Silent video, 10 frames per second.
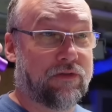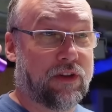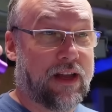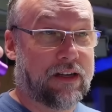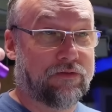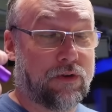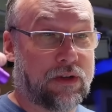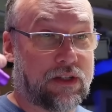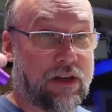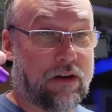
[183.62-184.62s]
for the lack of
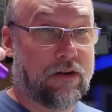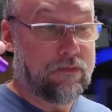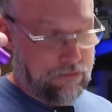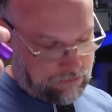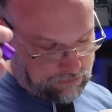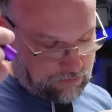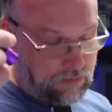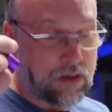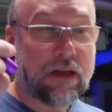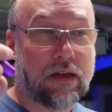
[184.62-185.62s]
focus there.
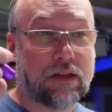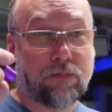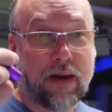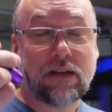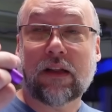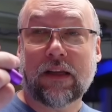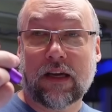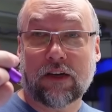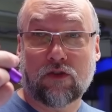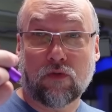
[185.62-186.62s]
It's basically
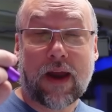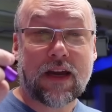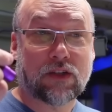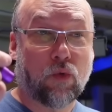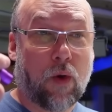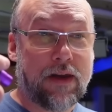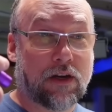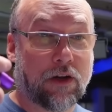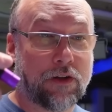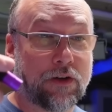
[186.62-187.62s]
a grayish white
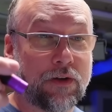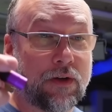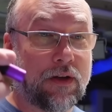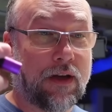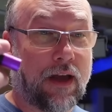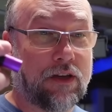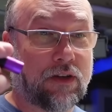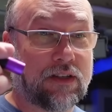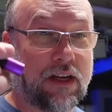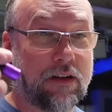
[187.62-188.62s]
color, and you
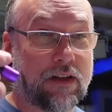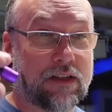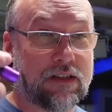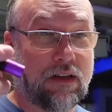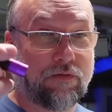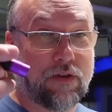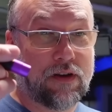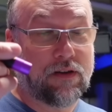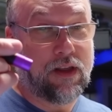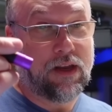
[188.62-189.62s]
can tell it's
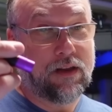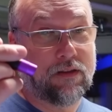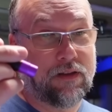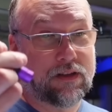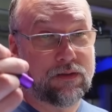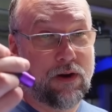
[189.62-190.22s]
different than this